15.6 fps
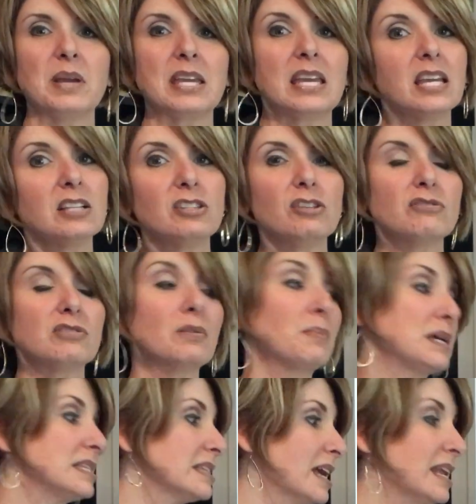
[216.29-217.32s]
My kids use them.
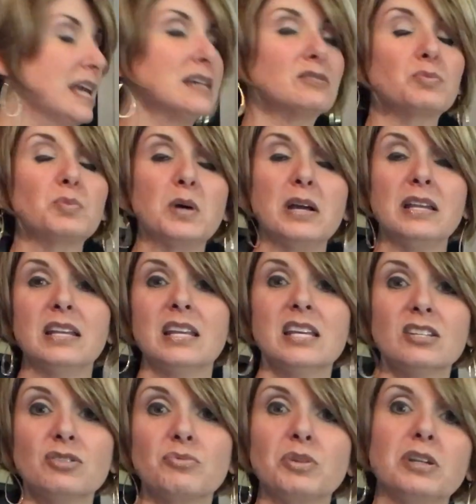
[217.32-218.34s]
My son has one in
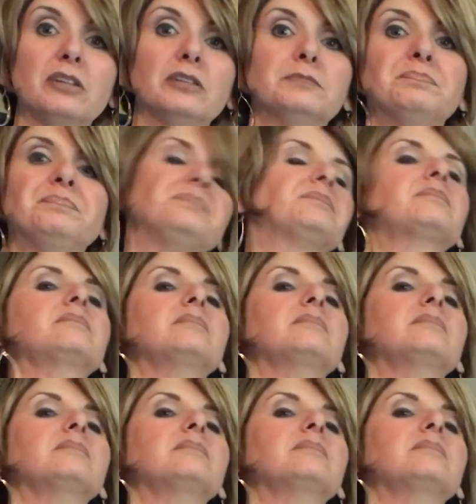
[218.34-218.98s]
his room.